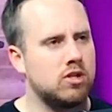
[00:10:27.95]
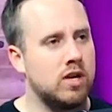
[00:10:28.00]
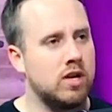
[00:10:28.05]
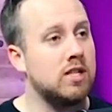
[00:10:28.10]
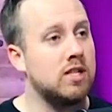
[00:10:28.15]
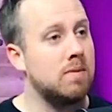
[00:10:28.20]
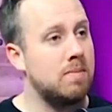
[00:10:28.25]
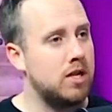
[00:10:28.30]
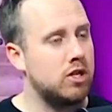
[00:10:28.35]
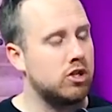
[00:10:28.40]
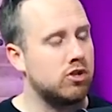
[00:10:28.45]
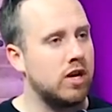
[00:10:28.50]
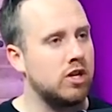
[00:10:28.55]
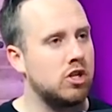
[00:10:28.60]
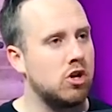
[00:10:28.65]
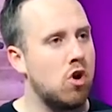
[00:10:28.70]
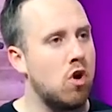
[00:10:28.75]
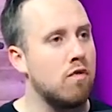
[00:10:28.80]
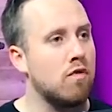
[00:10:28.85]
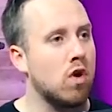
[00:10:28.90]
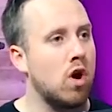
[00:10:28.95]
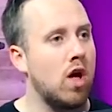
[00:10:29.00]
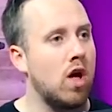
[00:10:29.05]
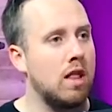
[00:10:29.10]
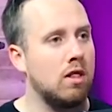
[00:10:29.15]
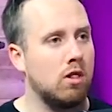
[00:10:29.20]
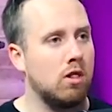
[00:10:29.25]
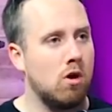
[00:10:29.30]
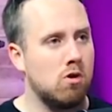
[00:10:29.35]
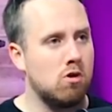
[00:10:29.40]
his administration overall
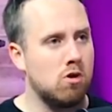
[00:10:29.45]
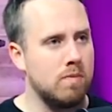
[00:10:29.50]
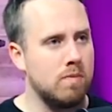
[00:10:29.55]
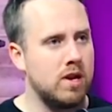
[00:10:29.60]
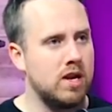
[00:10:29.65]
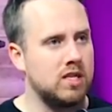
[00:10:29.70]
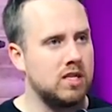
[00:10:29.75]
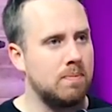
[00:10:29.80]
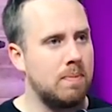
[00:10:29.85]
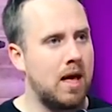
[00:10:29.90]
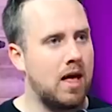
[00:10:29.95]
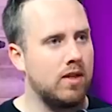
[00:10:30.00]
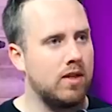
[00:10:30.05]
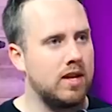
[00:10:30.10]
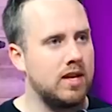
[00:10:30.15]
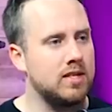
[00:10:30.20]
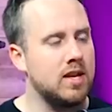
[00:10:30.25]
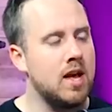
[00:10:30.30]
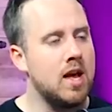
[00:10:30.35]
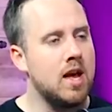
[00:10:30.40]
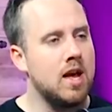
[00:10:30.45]
and local municipalities